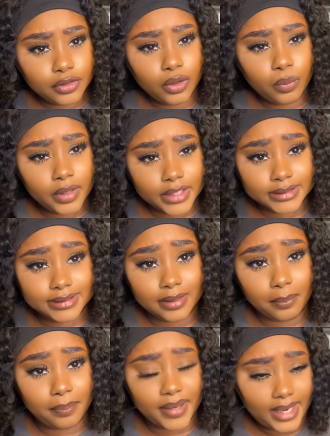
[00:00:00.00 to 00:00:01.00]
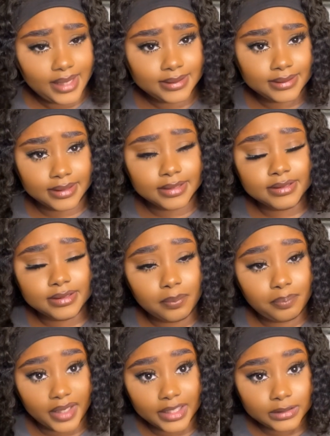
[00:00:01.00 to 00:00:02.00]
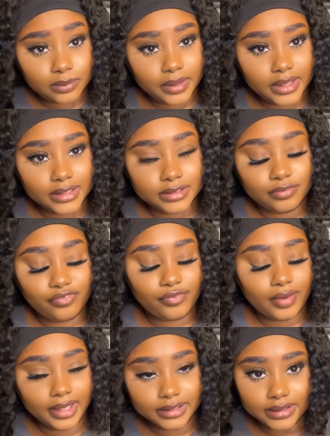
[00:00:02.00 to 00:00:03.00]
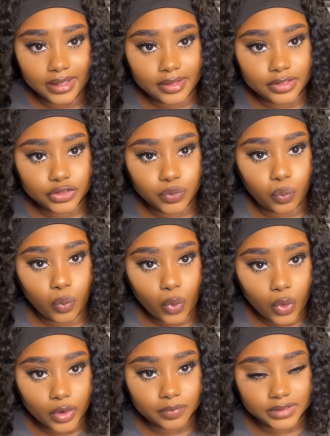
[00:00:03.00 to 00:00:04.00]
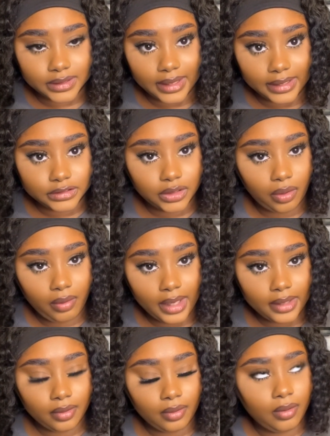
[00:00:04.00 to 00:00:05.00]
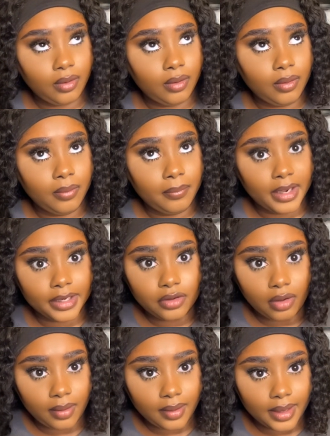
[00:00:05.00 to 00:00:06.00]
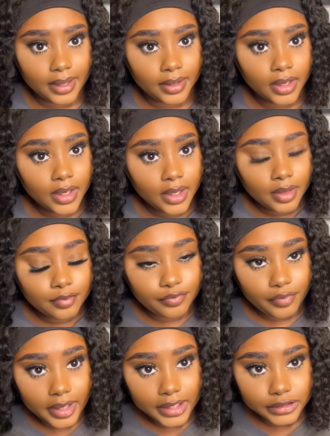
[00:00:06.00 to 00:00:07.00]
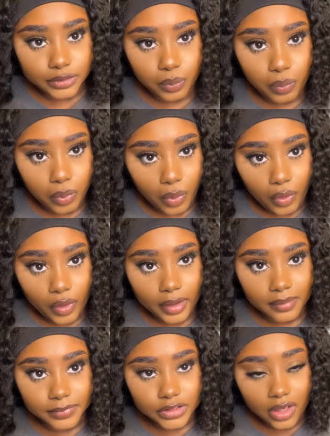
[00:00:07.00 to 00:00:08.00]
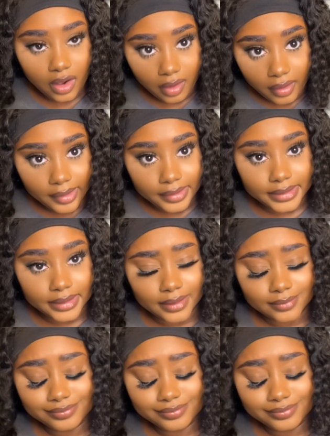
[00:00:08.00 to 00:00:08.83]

you know when it's the best? It's the best when it's fresh and it's warm / hot. Oh my god. Fresh, warm tart?